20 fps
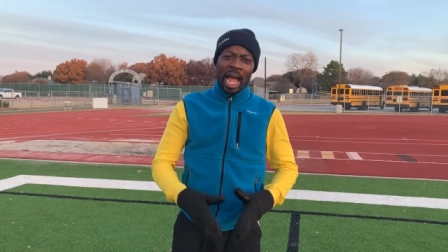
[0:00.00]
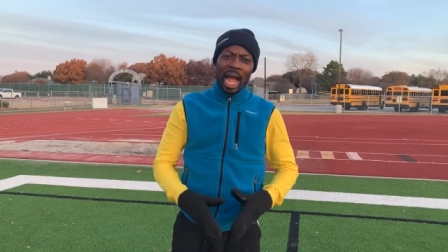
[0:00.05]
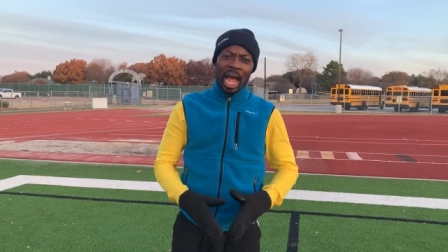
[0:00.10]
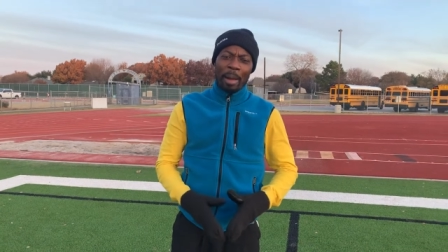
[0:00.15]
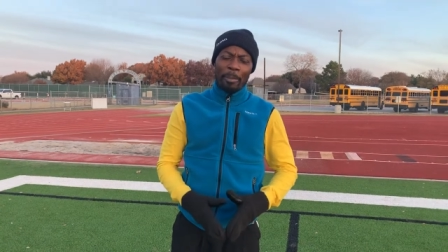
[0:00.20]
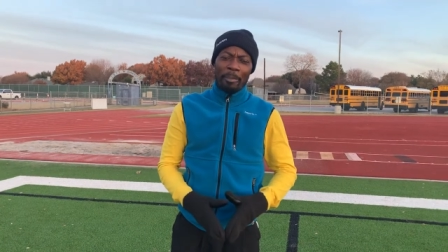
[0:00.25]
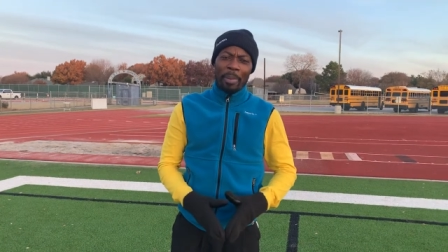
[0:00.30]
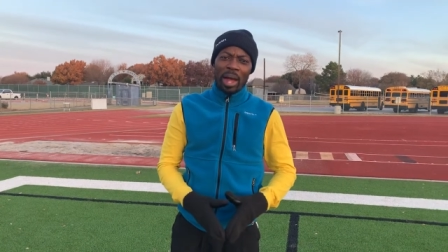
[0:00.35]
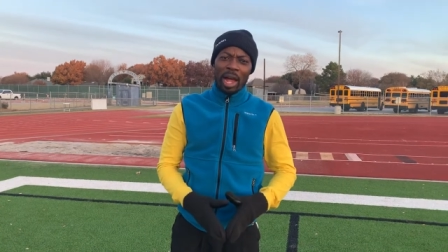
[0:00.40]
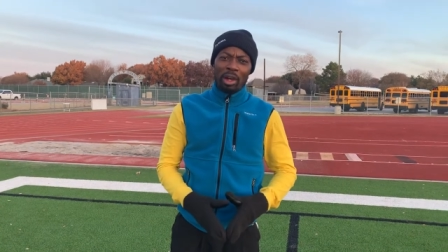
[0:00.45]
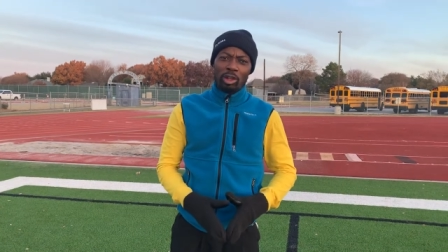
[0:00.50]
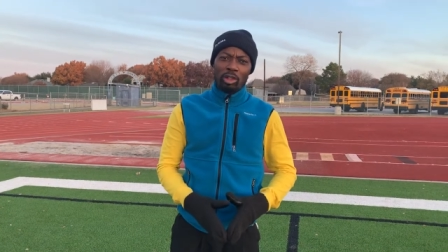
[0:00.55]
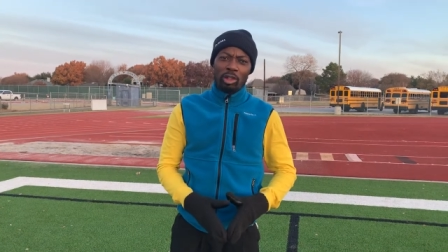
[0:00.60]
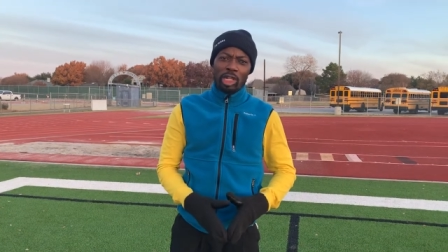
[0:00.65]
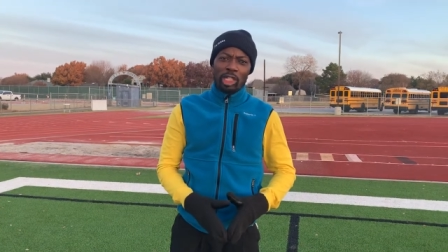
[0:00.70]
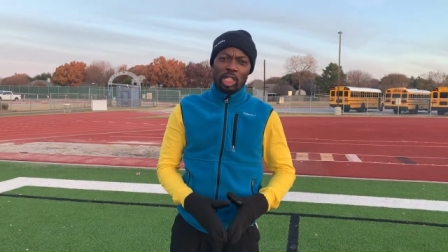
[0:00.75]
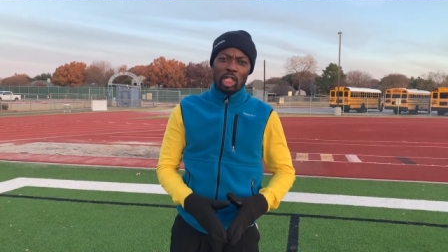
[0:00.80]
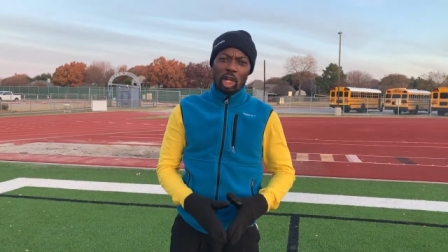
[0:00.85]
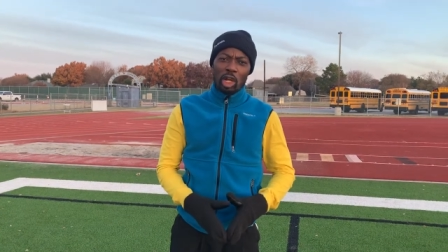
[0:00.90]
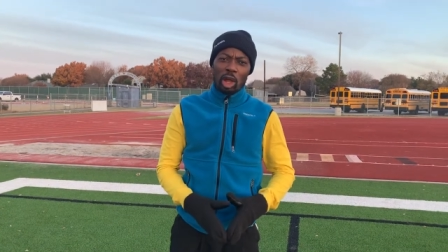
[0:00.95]
about
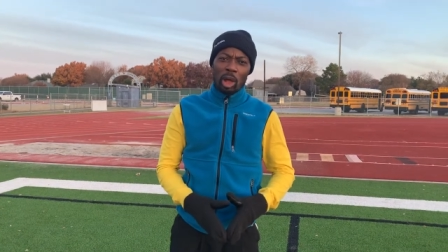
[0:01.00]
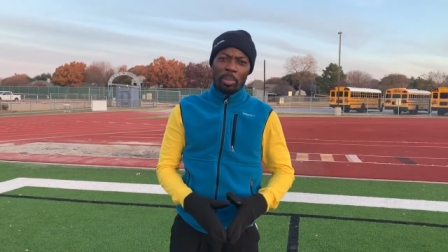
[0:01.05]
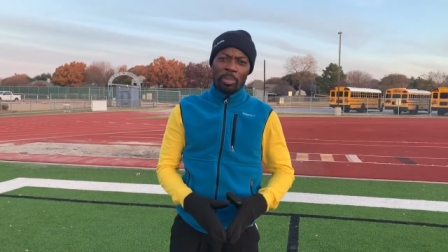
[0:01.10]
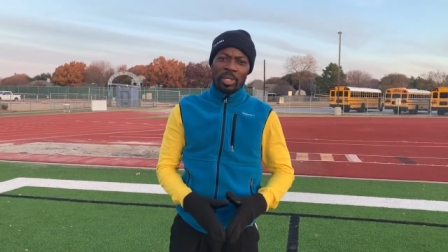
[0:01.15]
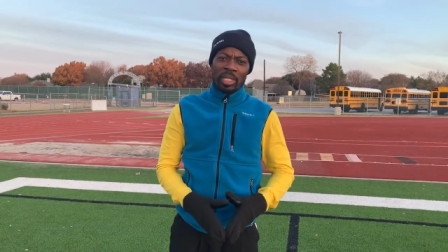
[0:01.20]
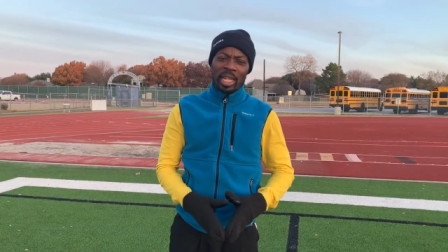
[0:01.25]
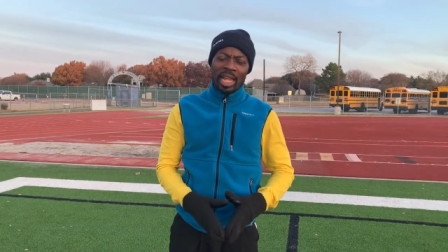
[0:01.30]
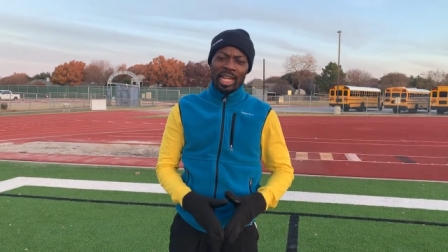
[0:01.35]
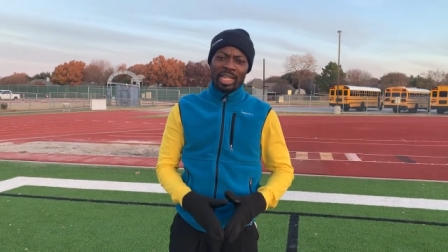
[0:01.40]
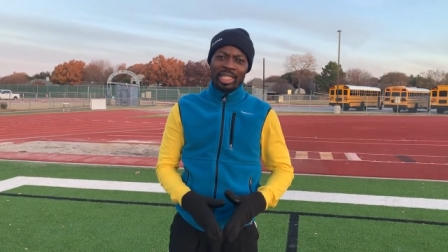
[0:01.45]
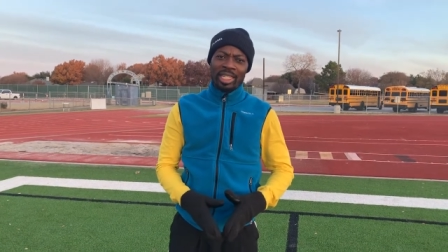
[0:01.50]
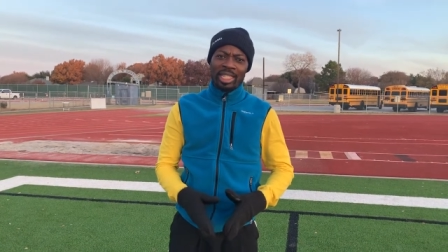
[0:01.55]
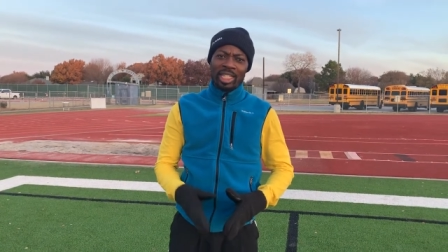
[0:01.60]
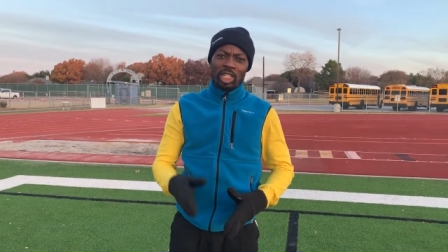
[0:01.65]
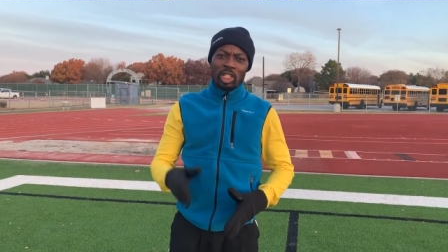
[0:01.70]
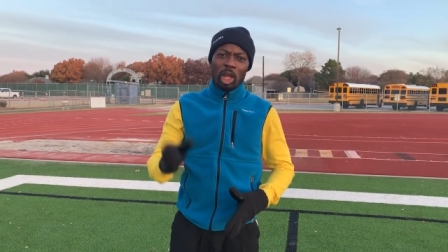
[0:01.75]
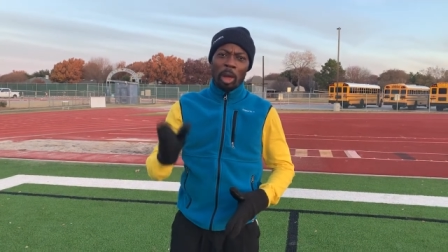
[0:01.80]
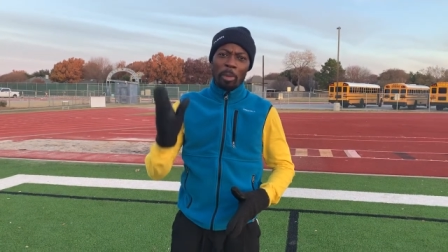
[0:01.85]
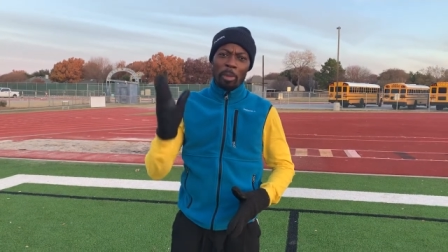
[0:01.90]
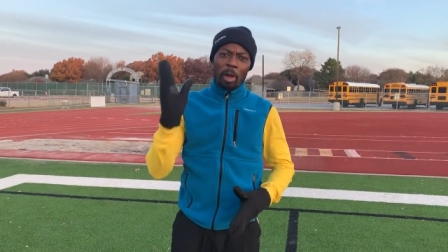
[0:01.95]
your circumstances.
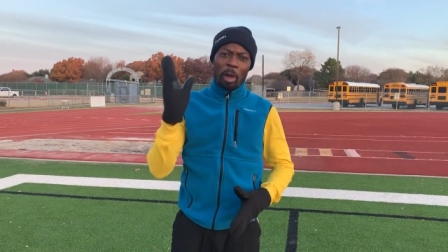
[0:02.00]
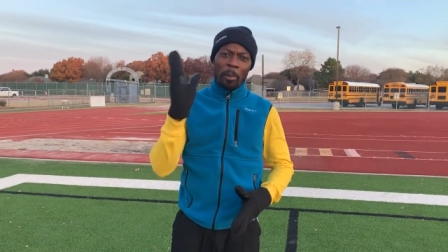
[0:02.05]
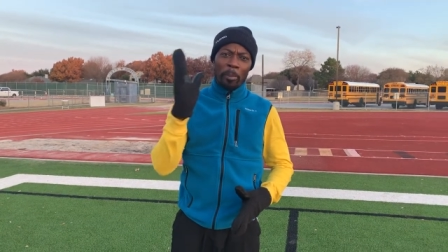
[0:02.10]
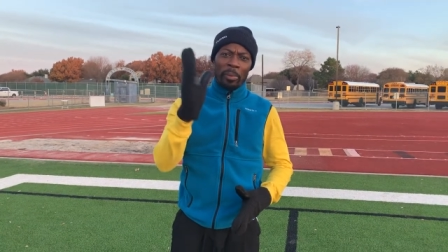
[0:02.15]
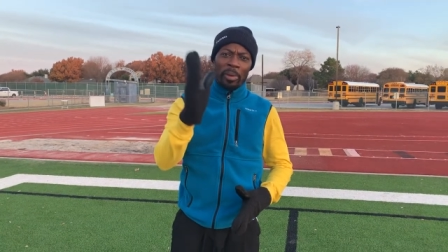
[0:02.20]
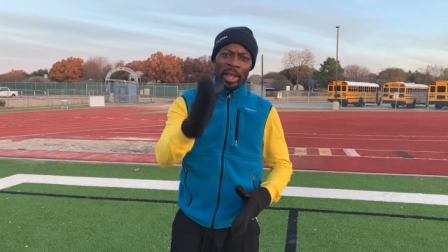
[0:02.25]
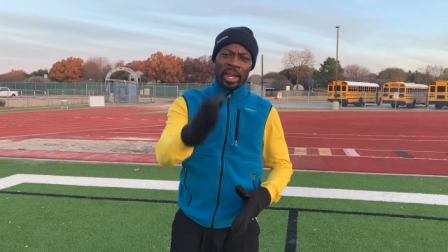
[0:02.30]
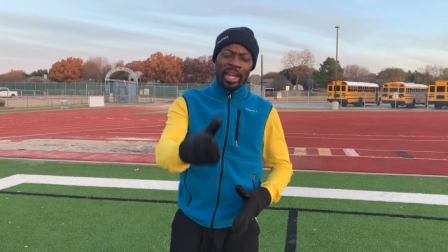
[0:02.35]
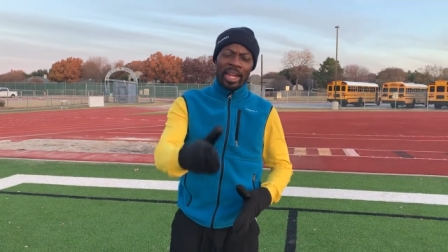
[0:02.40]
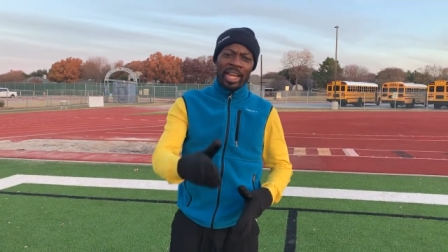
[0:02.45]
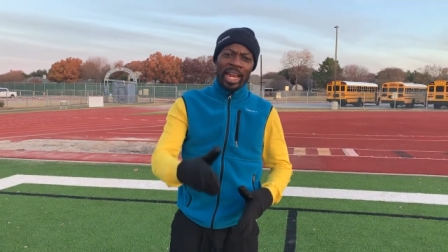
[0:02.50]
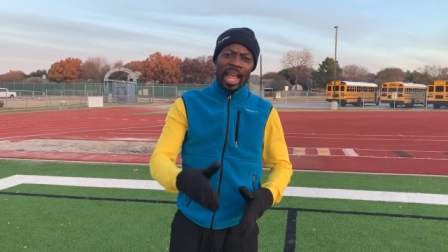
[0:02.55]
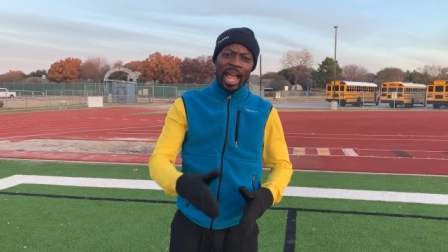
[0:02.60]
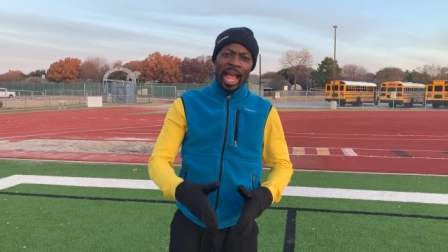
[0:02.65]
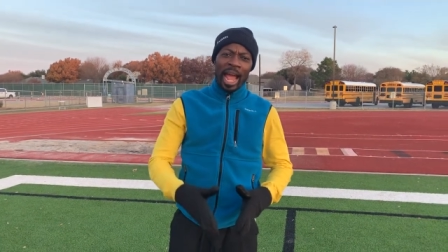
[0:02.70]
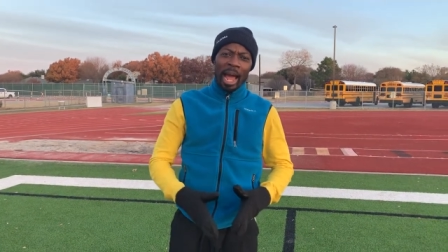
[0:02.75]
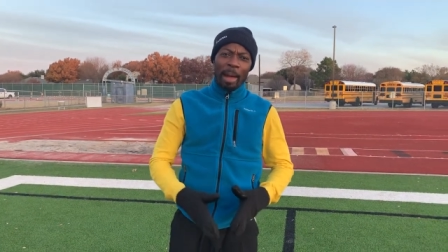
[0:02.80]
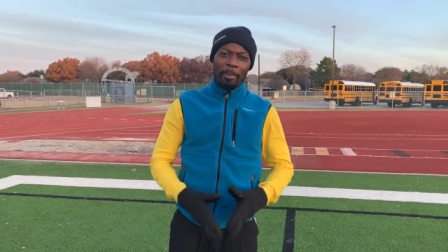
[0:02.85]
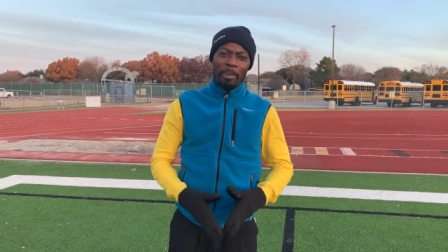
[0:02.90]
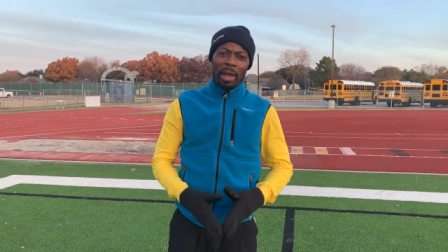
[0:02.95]
Stop complaining
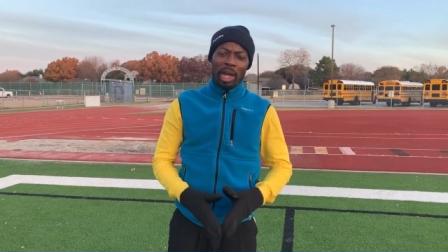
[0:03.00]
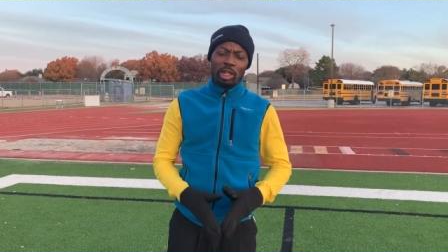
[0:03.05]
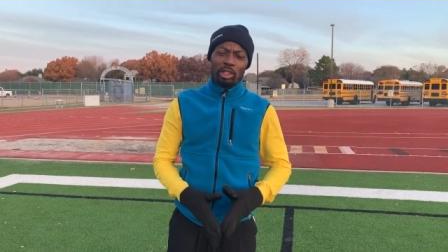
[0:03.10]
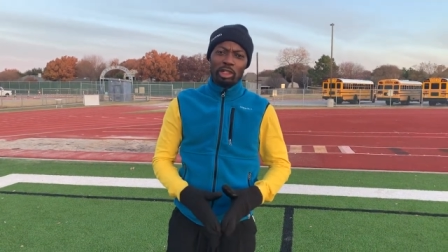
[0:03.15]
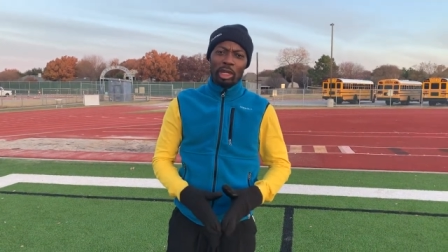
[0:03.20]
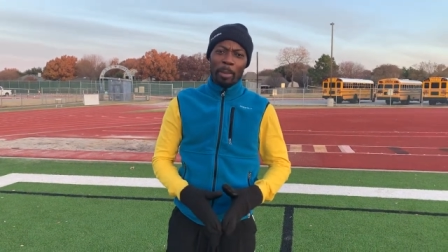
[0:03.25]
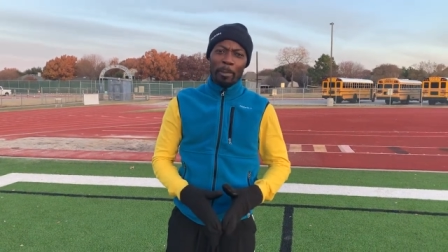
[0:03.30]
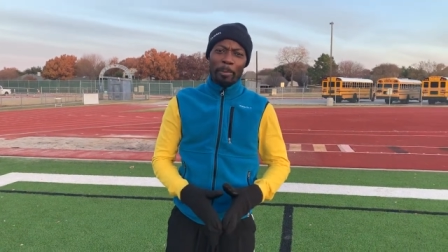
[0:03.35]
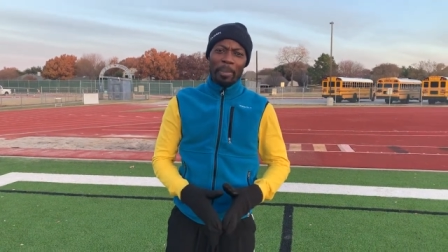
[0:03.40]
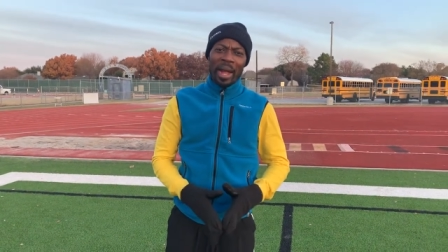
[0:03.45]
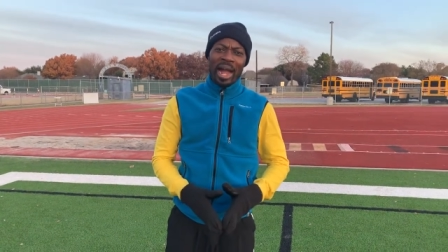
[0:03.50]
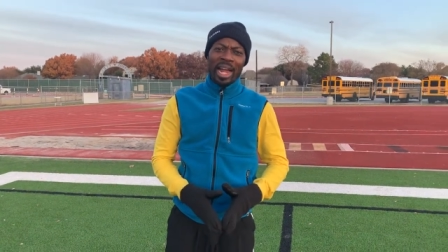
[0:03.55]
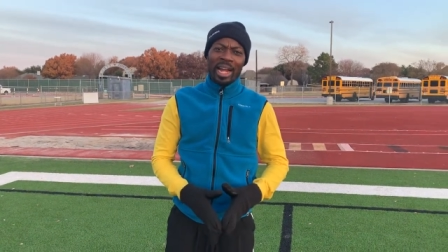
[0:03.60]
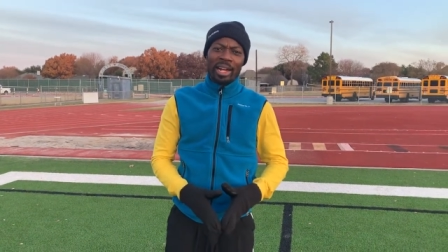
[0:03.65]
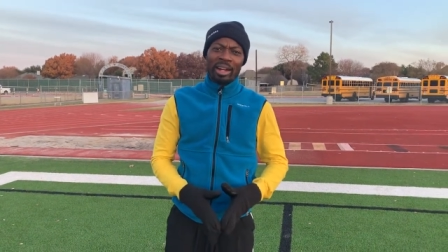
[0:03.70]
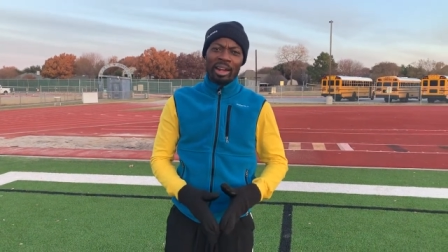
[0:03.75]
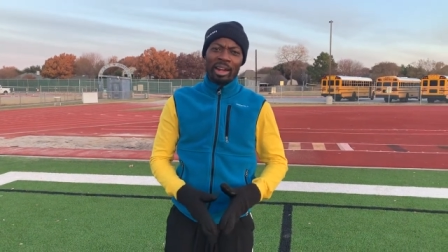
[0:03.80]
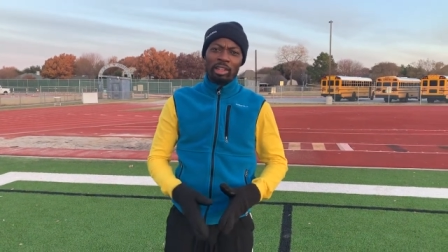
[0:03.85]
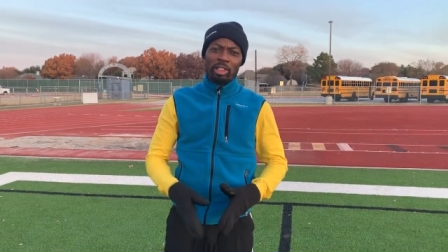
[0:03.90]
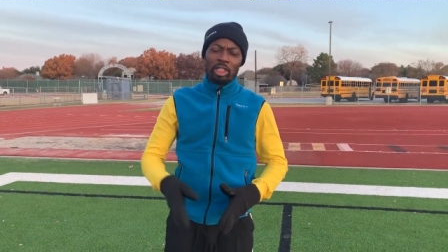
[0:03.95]
about your
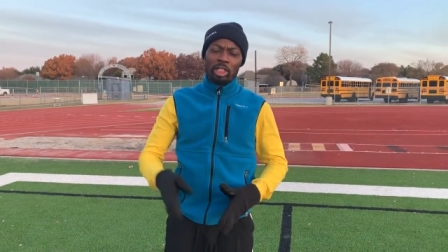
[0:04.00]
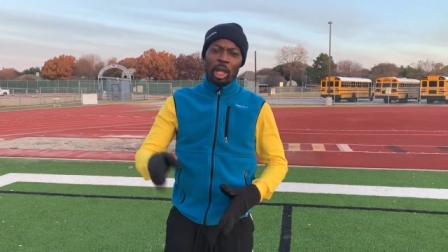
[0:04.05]
background.